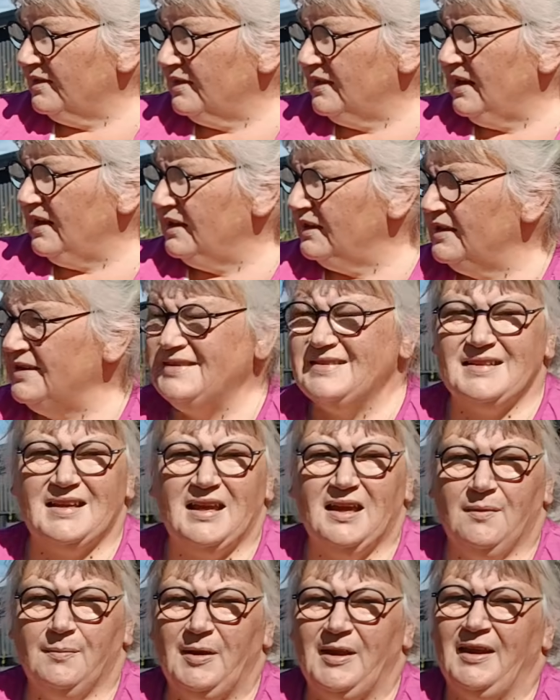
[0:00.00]
That needs to
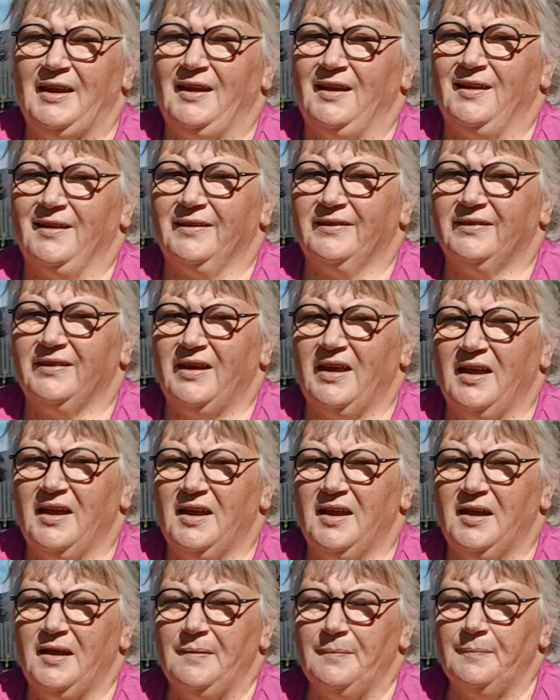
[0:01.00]
come out.
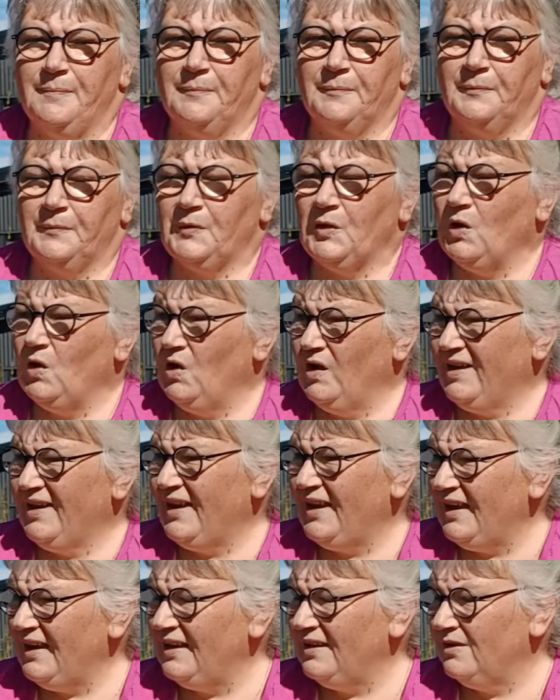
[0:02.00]
I
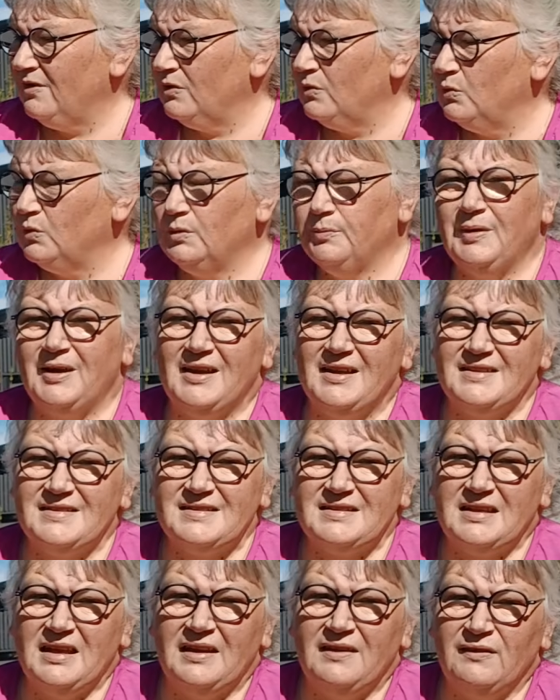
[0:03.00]
had thought about
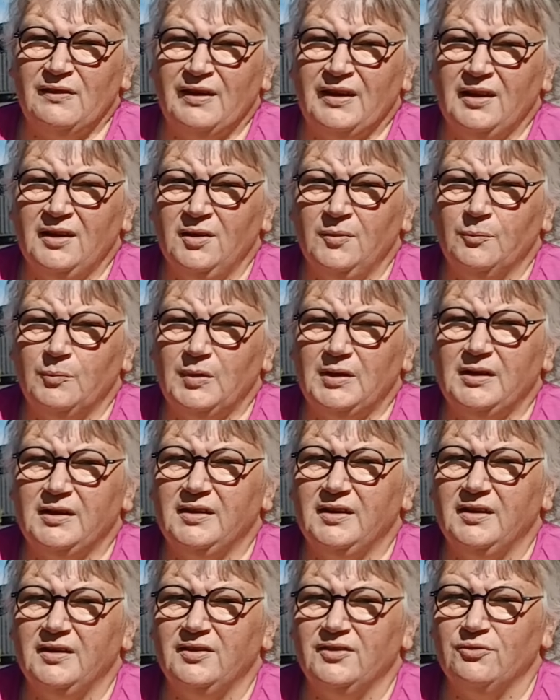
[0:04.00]
saving it, but
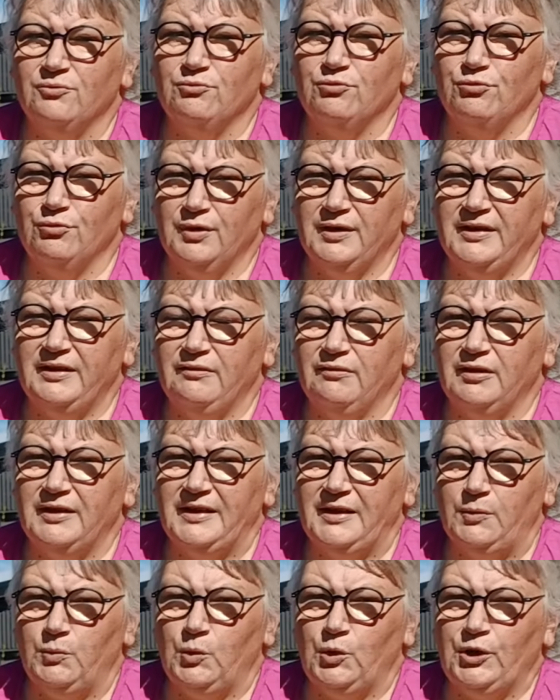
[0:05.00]
it is really,
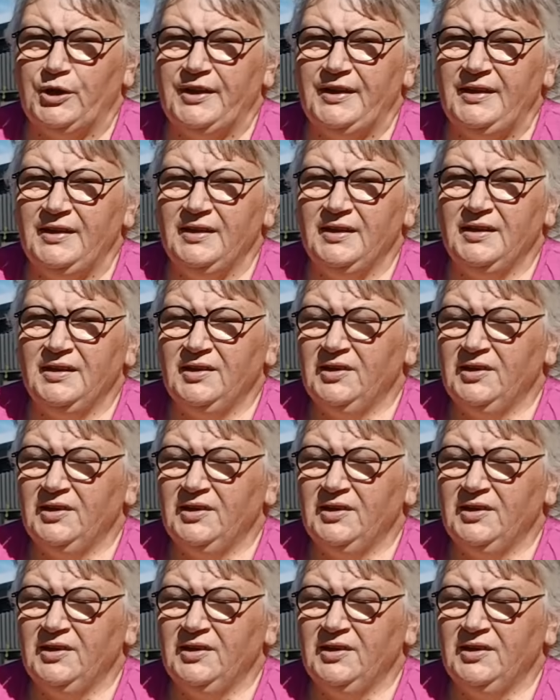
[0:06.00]
really woody.